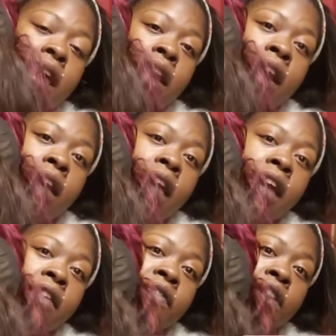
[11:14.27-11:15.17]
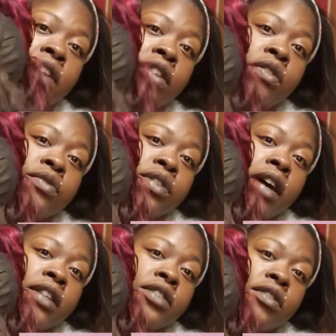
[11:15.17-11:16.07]
And I have the closure.
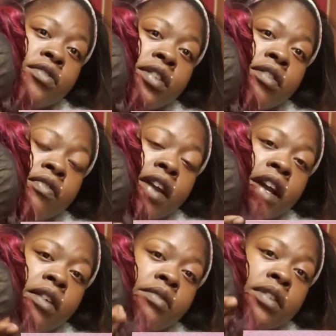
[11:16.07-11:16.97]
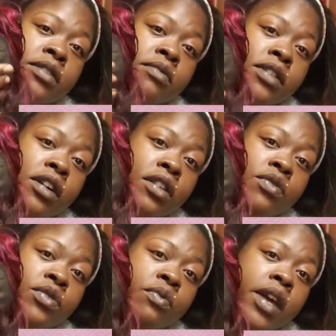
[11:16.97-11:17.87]
I turned it around. This was a
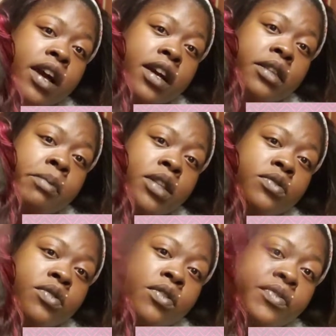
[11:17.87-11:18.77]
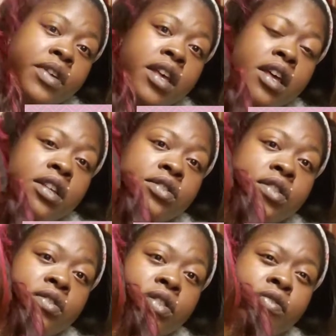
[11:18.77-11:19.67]
closure wig. I cut the bundles off,
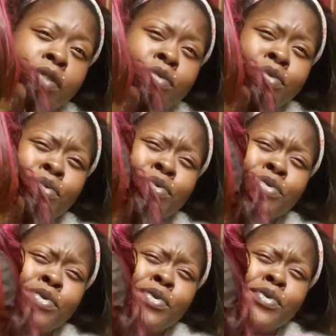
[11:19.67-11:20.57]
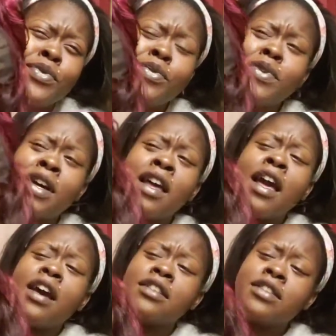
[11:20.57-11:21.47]
turned it around. Ooh,
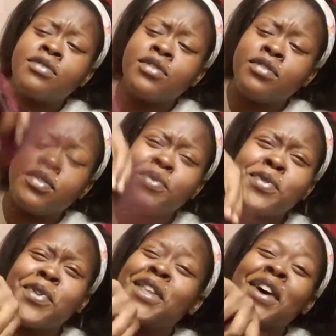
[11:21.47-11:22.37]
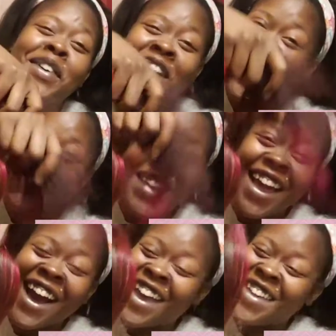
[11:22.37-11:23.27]
I turned it around. Ooh, yo, I'm
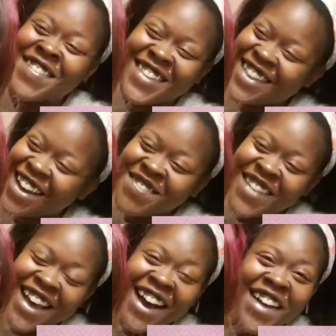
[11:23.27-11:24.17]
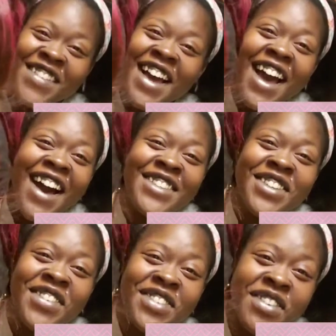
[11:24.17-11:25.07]
that high. I'm that high. I
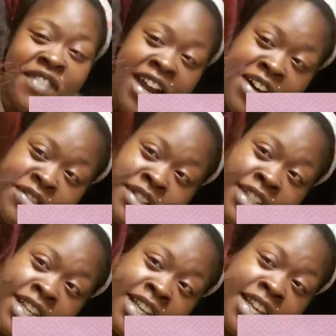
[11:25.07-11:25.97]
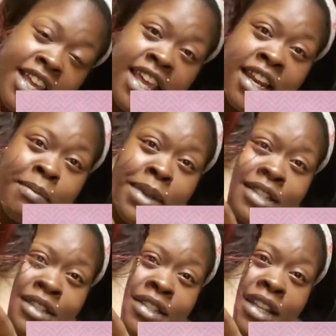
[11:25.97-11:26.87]
turned it around, and I
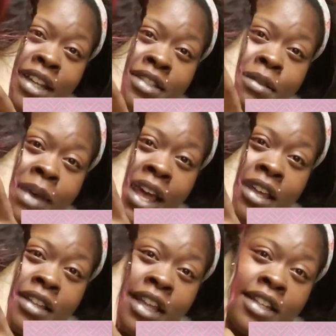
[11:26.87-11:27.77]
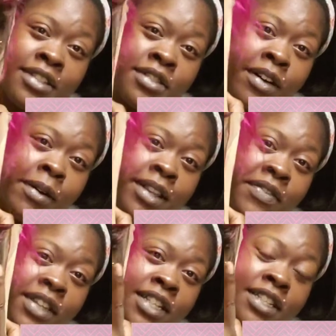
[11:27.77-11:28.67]
basically, like, that's the back. Like, you know, I have to
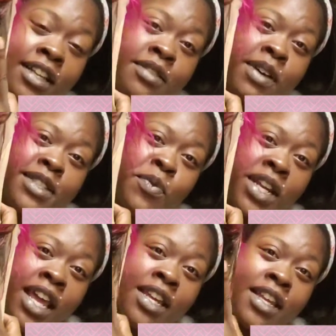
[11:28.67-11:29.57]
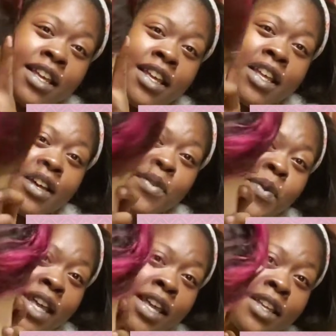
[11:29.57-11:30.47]
fill in the side. That's why it's a 180
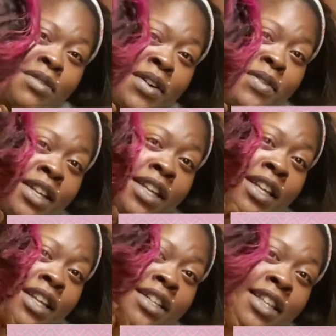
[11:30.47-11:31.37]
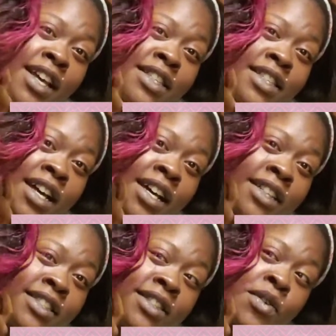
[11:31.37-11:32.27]
wig, you know, because it has the
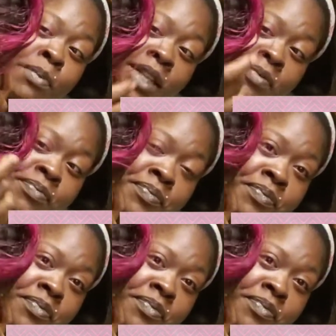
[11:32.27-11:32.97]
sides open.